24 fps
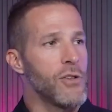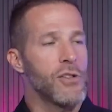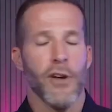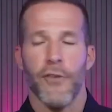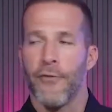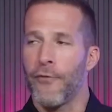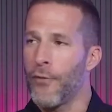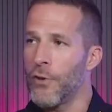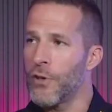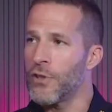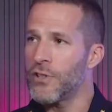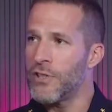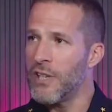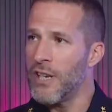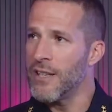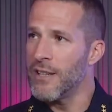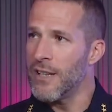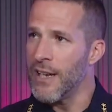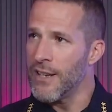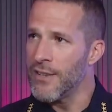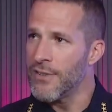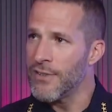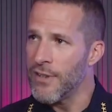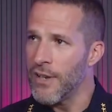the first thing
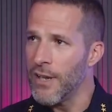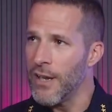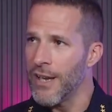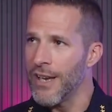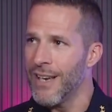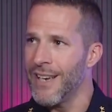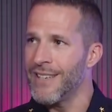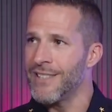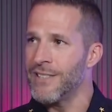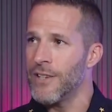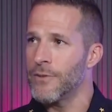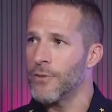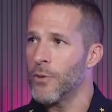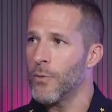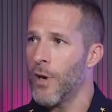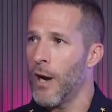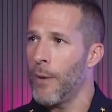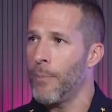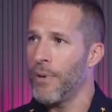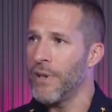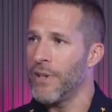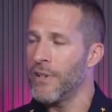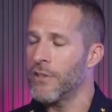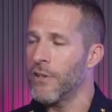they see is a
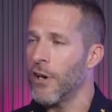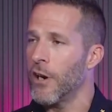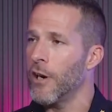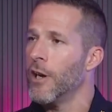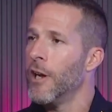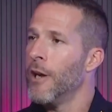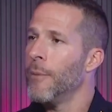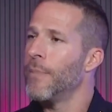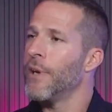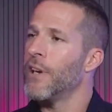Doral police car.